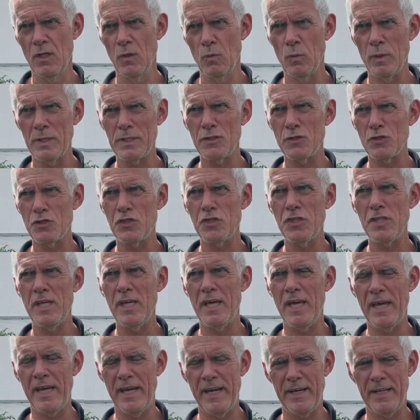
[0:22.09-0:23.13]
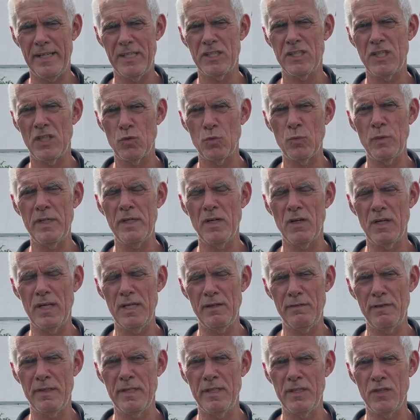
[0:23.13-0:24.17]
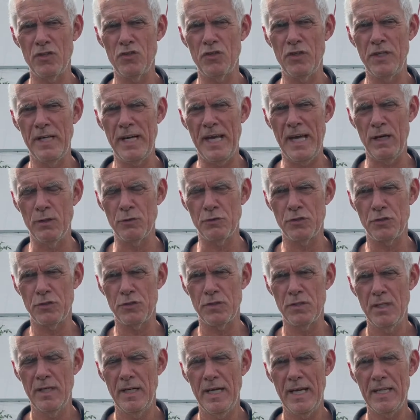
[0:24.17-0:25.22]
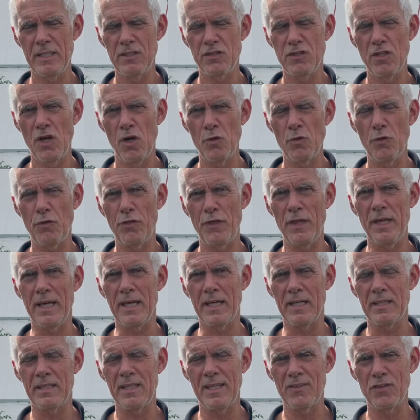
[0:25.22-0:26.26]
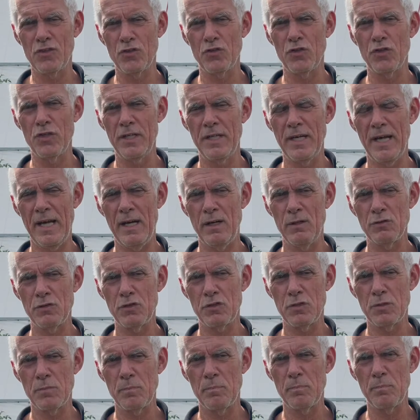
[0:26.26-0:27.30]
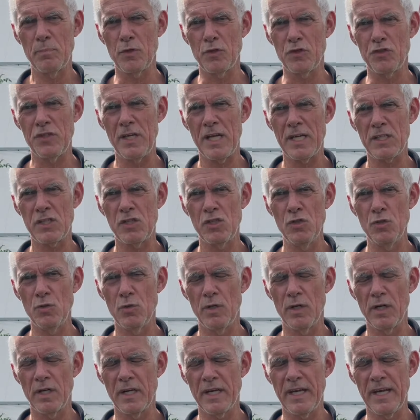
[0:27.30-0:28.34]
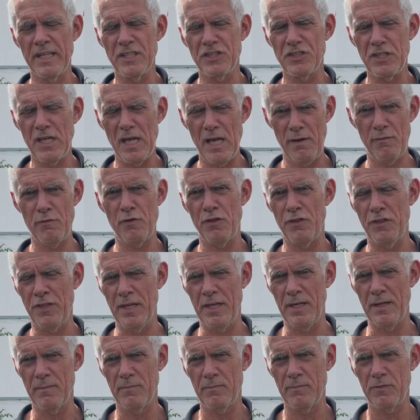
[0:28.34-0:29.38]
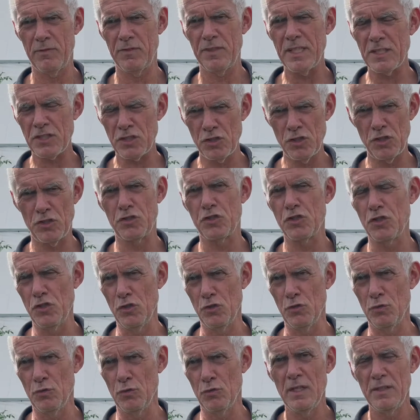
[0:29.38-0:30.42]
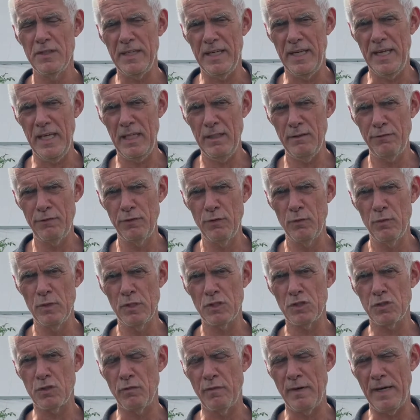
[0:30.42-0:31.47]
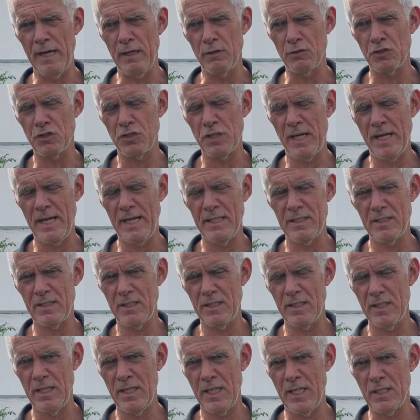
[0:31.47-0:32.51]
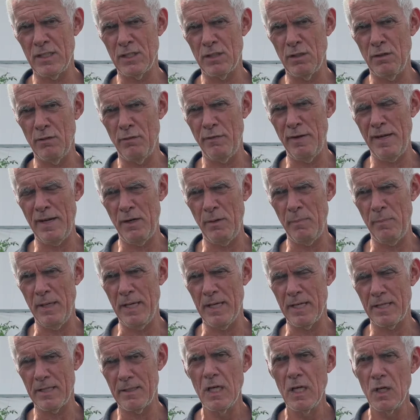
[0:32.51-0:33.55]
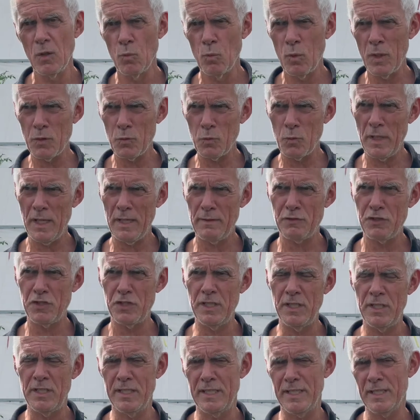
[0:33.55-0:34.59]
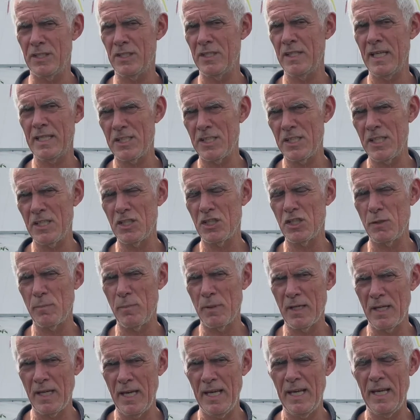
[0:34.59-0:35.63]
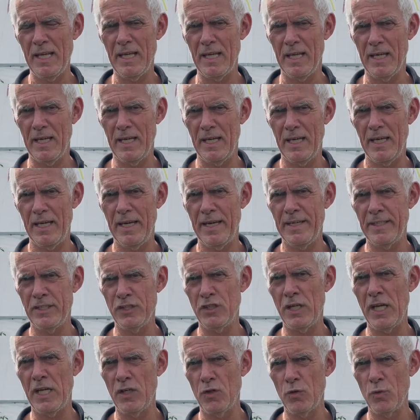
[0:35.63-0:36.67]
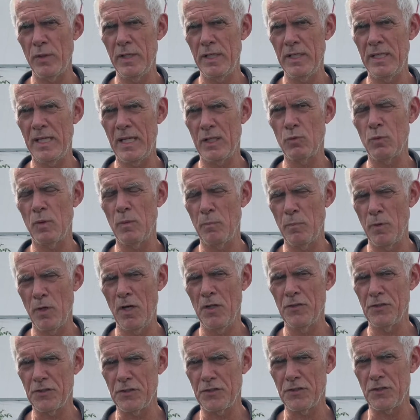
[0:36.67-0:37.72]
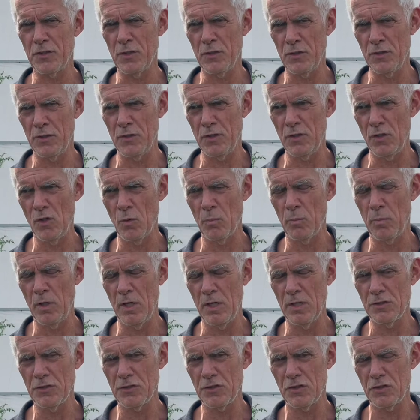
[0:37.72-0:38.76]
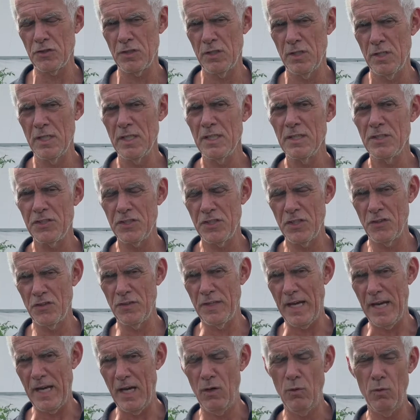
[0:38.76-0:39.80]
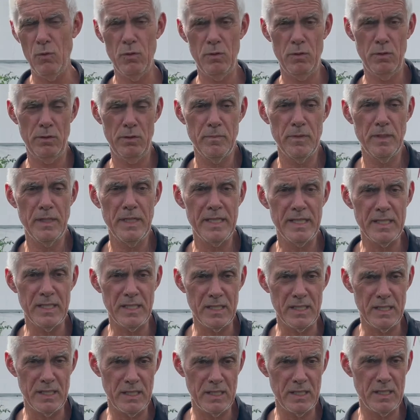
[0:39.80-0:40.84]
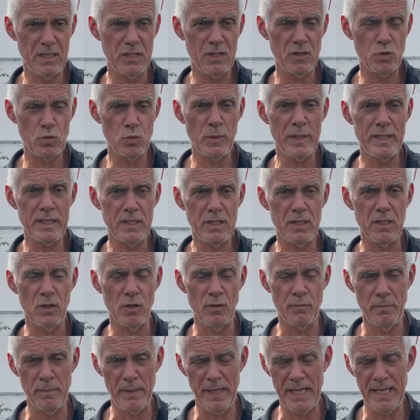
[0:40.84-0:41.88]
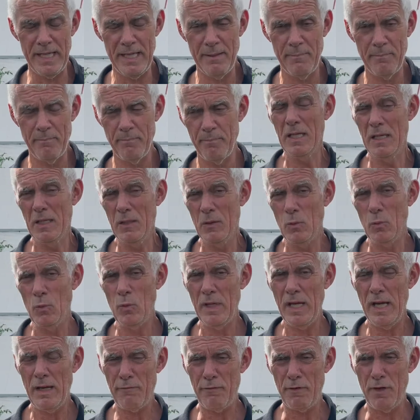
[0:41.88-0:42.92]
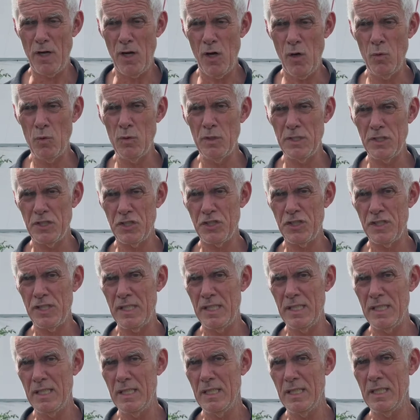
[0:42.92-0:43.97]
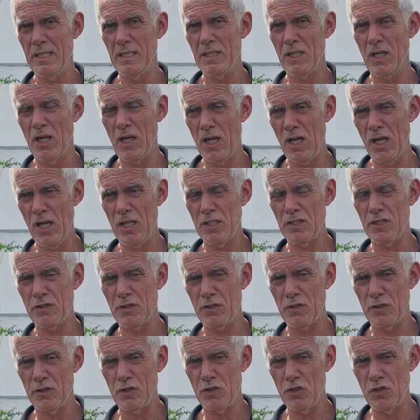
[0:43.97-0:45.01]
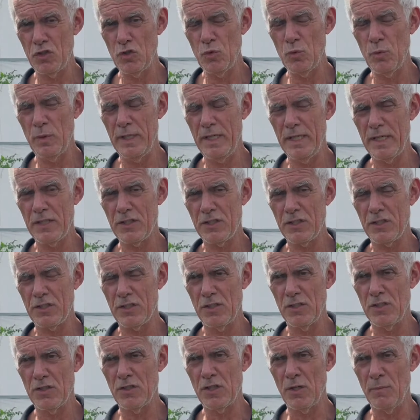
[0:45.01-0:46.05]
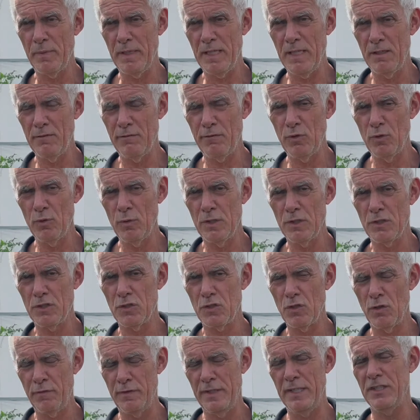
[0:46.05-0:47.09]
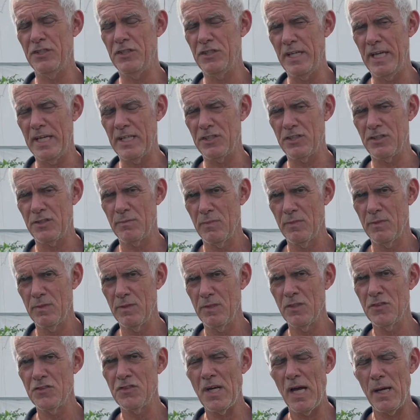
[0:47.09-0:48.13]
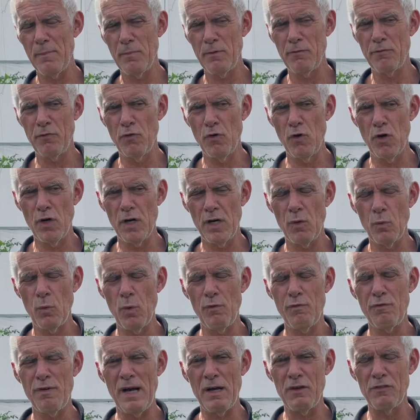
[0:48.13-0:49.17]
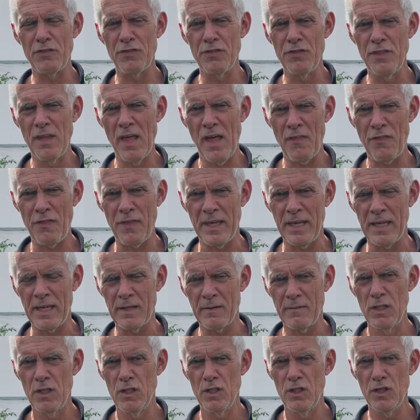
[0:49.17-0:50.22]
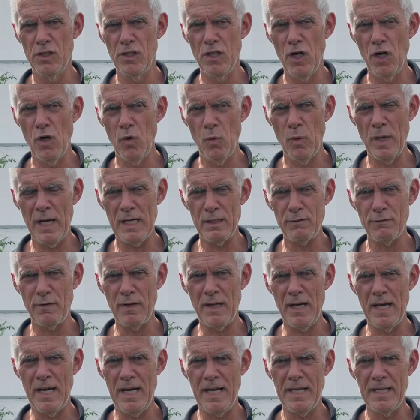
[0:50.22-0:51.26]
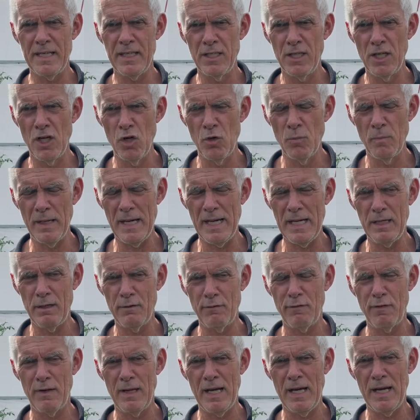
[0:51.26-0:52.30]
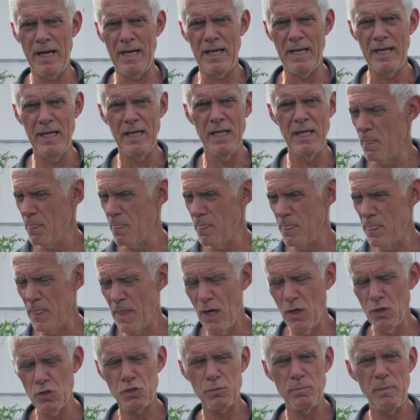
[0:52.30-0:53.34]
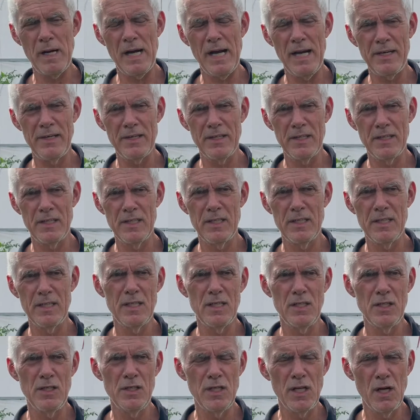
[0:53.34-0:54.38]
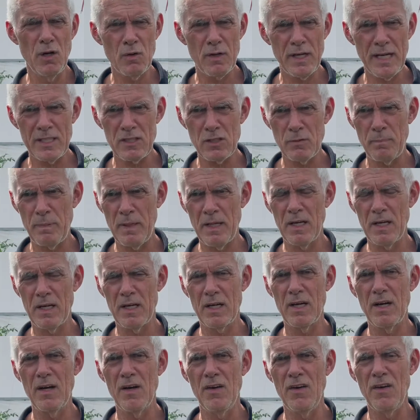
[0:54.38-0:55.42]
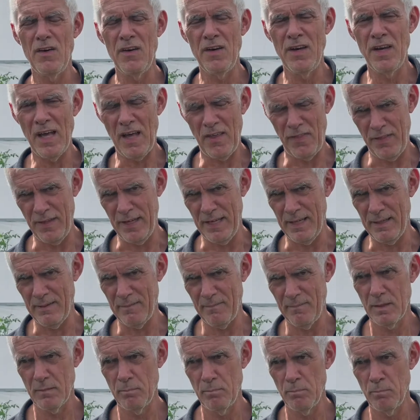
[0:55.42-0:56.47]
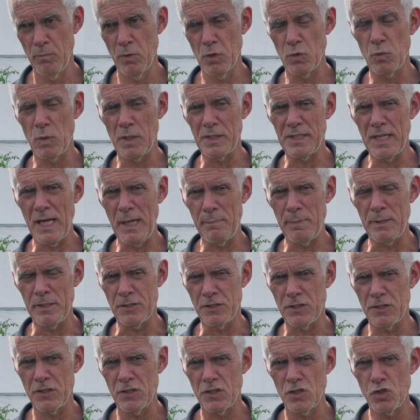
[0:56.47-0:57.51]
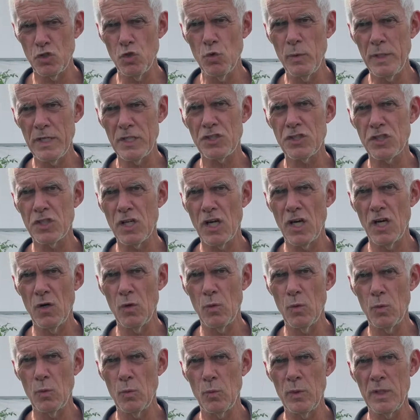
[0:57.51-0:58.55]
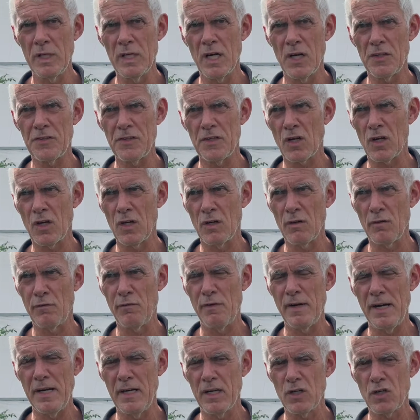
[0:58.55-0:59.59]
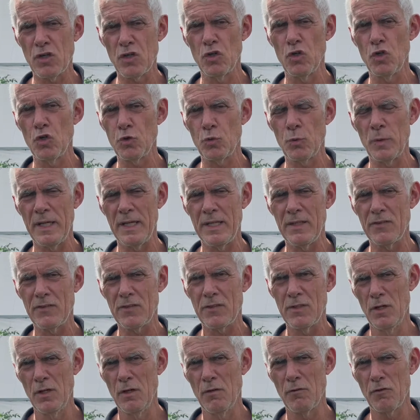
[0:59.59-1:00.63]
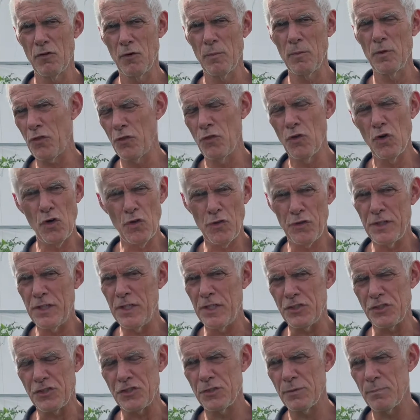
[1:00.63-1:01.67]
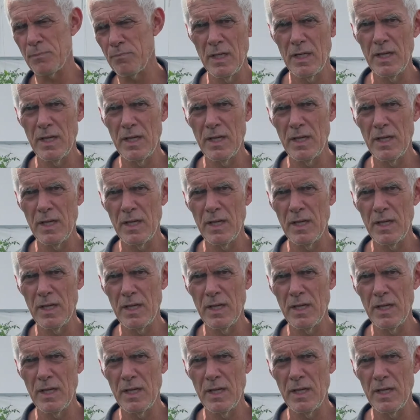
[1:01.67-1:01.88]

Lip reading: What you see here is that we are living in a greenhouse. And don't think that the greenhouse protects you against everything. That's not true. The influence of outside is very big. What we have seen is that since the beginning in January that we planted the young plants, till now, in the 20th of May, we have only seen the last 2 weeks some influence of insects. The time before we found nothing. No whitefly, no minor fly, no spider, no caterpillar, nothing. But what happens? 2 weeks ago we got a very cold wind from the northeast.